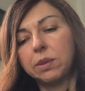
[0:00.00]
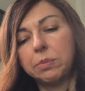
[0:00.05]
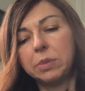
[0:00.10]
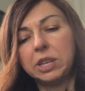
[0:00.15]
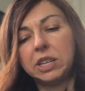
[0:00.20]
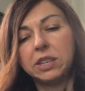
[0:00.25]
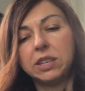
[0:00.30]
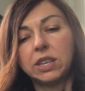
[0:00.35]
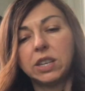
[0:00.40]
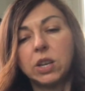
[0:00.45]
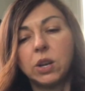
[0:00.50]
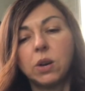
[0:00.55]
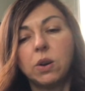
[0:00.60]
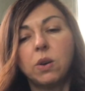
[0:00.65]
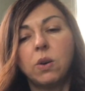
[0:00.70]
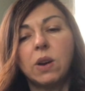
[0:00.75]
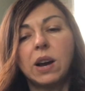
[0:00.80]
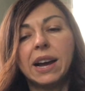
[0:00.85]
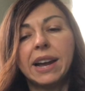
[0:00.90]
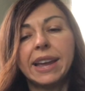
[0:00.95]
minute
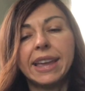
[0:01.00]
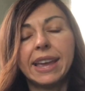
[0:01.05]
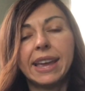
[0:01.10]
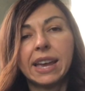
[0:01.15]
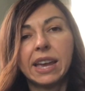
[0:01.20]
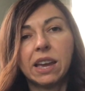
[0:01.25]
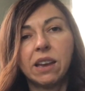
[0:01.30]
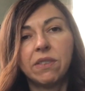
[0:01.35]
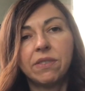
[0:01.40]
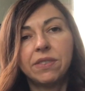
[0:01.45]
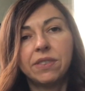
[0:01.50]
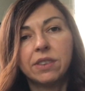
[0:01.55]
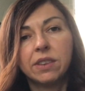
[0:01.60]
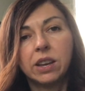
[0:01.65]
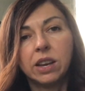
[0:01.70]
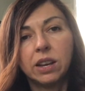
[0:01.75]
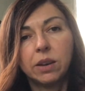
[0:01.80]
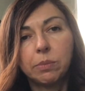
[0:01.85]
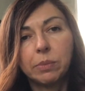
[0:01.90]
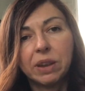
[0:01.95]
ago, I have
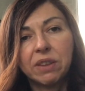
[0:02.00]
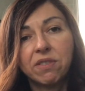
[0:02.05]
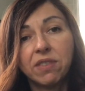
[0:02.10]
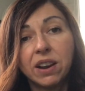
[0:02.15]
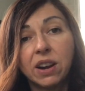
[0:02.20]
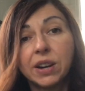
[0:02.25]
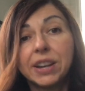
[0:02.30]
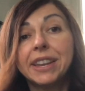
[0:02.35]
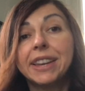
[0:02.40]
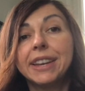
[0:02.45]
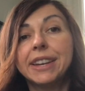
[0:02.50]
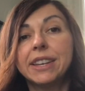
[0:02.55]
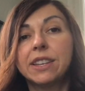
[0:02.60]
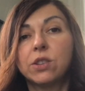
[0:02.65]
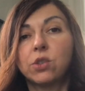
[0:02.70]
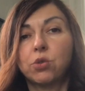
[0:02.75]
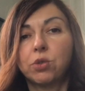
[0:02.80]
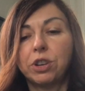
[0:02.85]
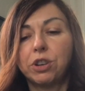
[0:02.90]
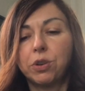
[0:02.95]
my variegated
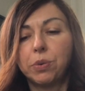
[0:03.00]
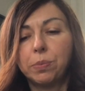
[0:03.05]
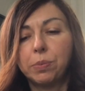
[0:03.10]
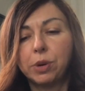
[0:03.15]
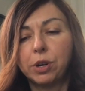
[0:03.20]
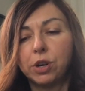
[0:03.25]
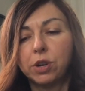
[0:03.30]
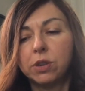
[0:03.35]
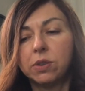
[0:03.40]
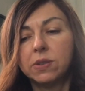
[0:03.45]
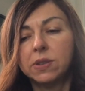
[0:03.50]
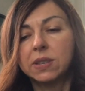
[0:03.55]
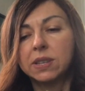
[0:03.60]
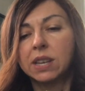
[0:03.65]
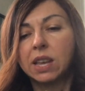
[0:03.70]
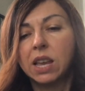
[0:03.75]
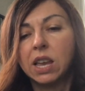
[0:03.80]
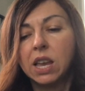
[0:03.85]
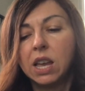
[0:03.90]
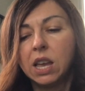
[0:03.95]
string of pearls.
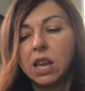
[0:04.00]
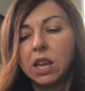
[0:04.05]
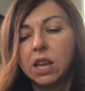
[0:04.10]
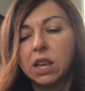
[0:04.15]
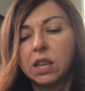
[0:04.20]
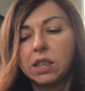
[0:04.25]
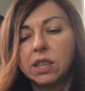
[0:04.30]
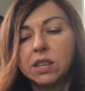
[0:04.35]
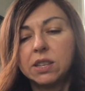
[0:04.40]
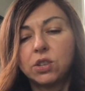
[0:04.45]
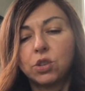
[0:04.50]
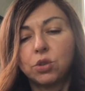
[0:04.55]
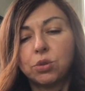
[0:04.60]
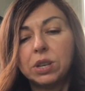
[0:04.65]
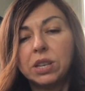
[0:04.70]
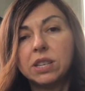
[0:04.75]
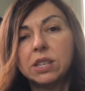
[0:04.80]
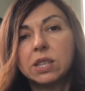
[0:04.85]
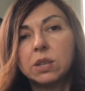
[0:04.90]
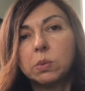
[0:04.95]
The
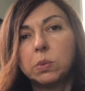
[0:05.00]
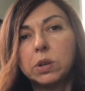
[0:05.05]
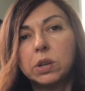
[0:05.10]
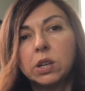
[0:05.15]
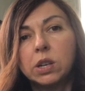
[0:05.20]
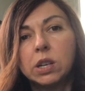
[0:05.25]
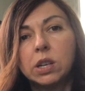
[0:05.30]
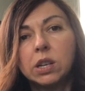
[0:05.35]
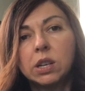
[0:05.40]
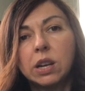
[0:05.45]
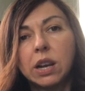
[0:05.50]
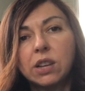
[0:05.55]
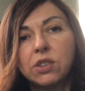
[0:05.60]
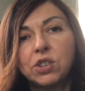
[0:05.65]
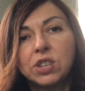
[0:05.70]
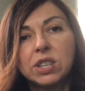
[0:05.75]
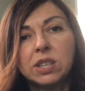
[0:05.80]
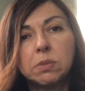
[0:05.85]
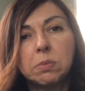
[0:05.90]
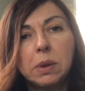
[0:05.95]
strings were
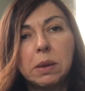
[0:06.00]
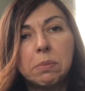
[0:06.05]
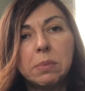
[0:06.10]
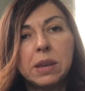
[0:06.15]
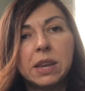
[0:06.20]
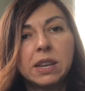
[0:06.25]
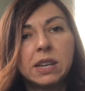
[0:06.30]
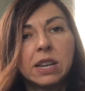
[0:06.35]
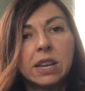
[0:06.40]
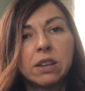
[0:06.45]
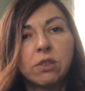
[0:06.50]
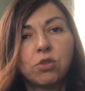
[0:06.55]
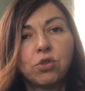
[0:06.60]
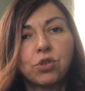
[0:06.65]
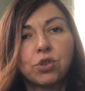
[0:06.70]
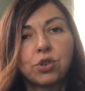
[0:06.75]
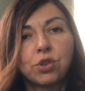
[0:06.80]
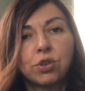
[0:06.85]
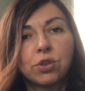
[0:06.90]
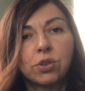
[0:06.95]
just maybe an
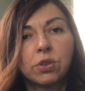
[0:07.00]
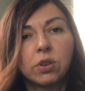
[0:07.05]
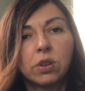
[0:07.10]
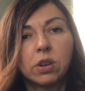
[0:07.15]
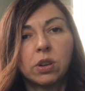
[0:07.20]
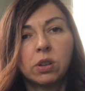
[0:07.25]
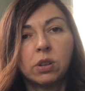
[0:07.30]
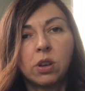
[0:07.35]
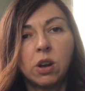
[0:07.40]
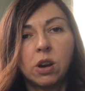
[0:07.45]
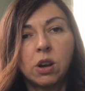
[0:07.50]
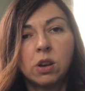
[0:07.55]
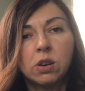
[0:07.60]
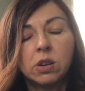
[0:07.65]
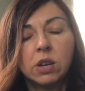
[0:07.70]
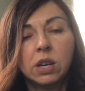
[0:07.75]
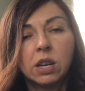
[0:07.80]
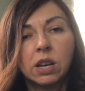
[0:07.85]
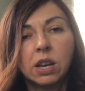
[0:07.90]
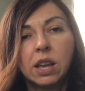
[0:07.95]
inch
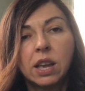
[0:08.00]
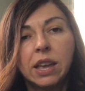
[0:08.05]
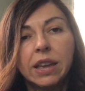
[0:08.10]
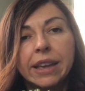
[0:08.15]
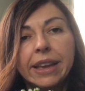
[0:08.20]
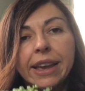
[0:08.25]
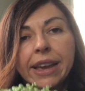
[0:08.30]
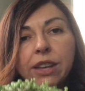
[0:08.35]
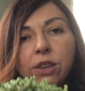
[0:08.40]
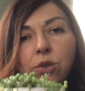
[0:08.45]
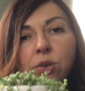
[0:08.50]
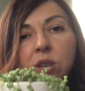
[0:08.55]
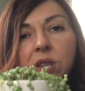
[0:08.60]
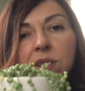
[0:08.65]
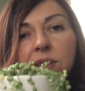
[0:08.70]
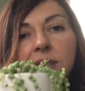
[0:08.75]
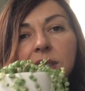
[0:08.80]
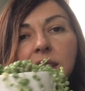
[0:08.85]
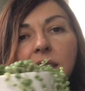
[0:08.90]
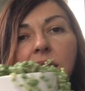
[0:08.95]
long, and you
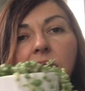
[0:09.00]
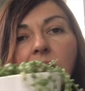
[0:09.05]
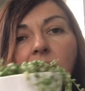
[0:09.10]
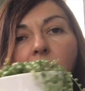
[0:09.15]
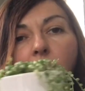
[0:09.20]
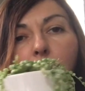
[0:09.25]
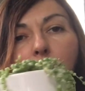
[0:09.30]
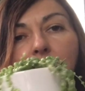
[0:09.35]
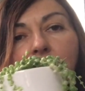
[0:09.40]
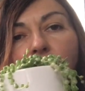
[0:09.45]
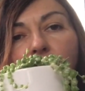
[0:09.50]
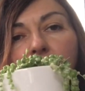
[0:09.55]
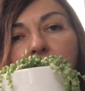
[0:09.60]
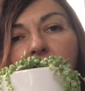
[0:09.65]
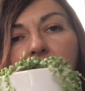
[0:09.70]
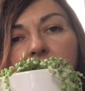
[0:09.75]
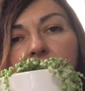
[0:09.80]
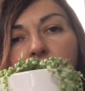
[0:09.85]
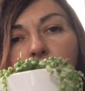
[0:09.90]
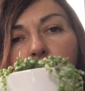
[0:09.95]
can see how much it
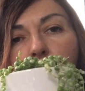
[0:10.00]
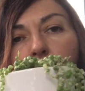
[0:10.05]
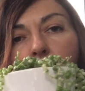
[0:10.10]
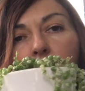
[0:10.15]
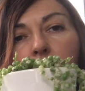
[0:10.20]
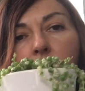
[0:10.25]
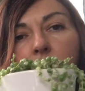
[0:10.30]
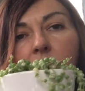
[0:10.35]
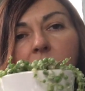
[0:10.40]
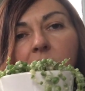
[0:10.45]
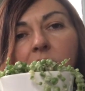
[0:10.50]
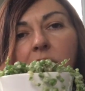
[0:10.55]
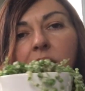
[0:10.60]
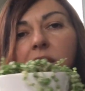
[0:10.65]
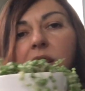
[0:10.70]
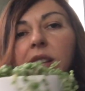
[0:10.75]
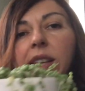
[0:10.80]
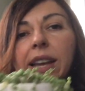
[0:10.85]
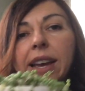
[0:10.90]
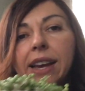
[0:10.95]
has grown in
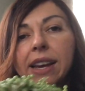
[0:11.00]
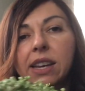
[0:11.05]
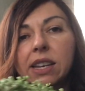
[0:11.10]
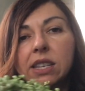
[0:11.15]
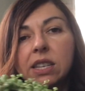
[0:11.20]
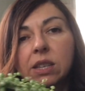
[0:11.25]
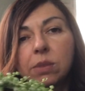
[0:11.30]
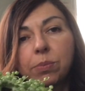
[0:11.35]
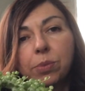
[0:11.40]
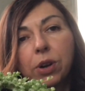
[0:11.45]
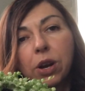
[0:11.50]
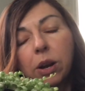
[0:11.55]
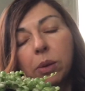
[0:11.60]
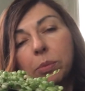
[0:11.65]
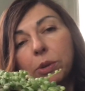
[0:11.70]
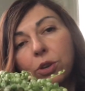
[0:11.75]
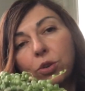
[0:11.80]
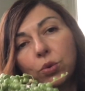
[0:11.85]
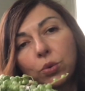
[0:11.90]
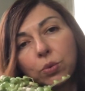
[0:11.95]
the last
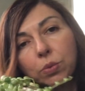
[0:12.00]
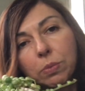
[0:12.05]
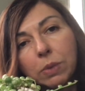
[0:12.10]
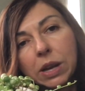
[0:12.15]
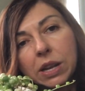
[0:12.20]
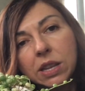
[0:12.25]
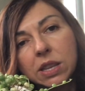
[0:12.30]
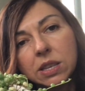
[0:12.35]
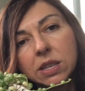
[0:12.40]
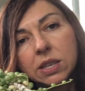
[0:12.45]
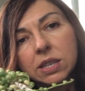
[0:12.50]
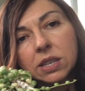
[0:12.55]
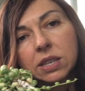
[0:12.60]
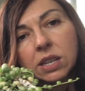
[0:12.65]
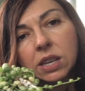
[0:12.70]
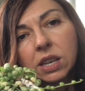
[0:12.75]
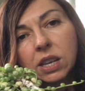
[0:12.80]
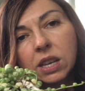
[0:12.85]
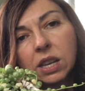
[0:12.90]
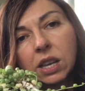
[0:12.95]
probably 2
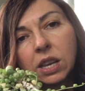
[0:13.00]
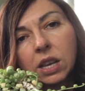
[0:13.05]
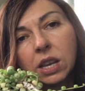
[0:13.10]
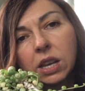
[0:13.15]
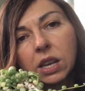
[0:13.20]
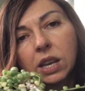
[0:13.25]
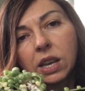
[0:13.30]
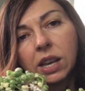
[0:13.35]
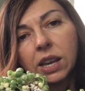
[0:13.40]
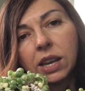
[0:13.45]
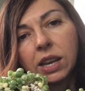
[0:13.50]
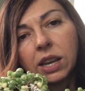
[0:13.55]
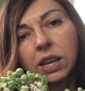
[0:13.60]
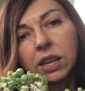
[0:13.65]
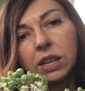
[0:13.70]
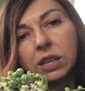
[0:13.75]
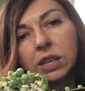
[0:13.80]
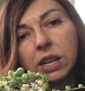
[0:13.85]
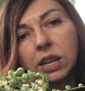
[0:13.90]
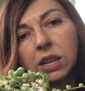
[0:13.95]
months,
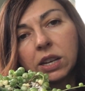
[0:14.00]
and